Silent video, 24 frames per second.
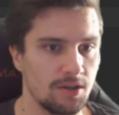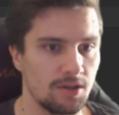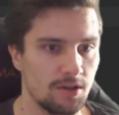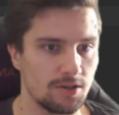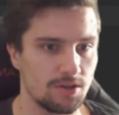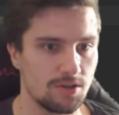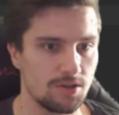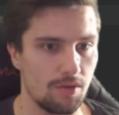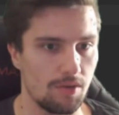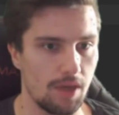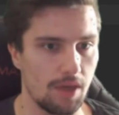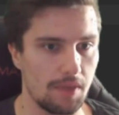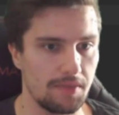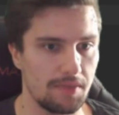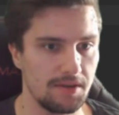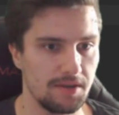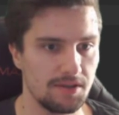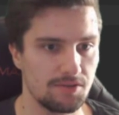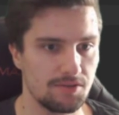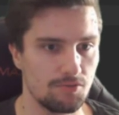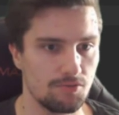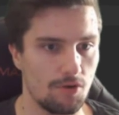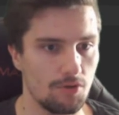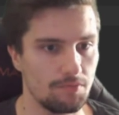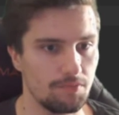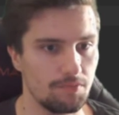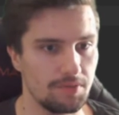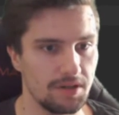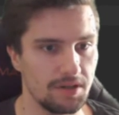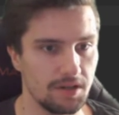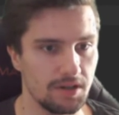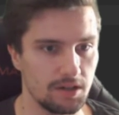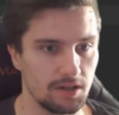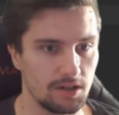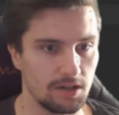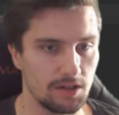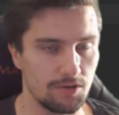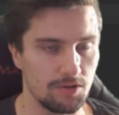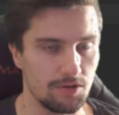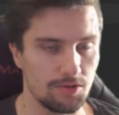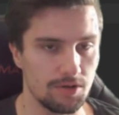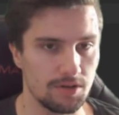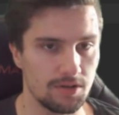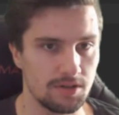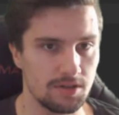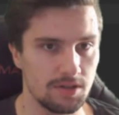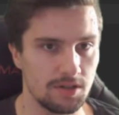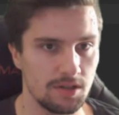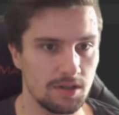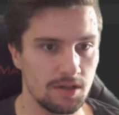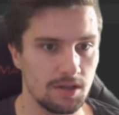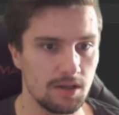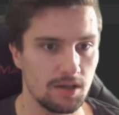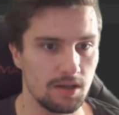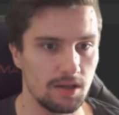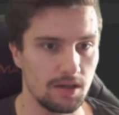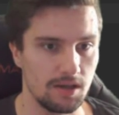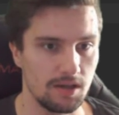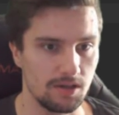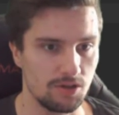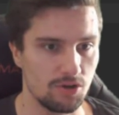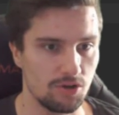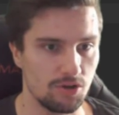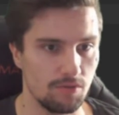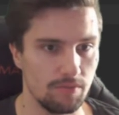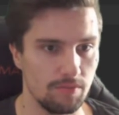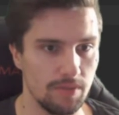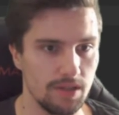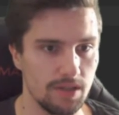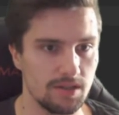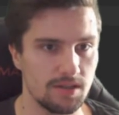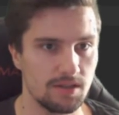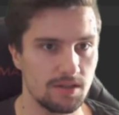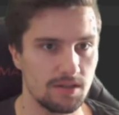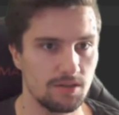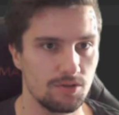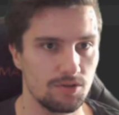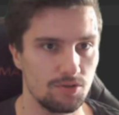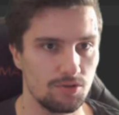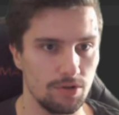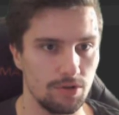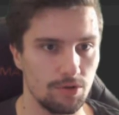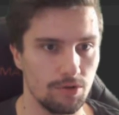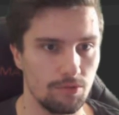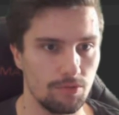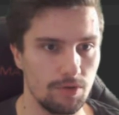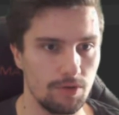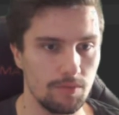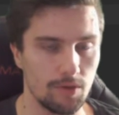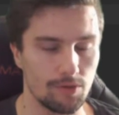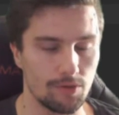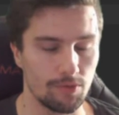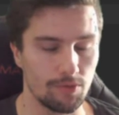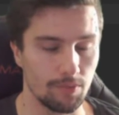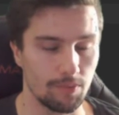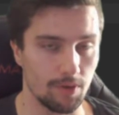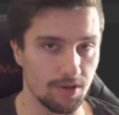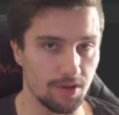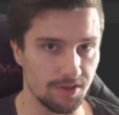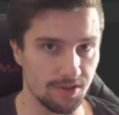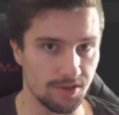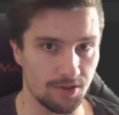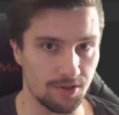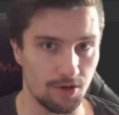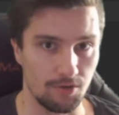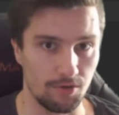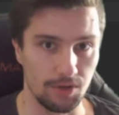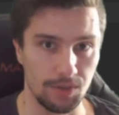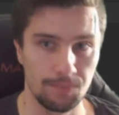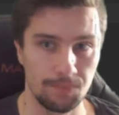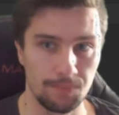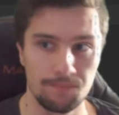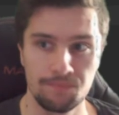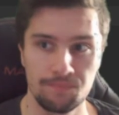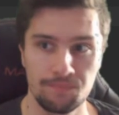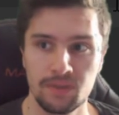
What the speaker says: so that this won't be included in commits to your remote repository.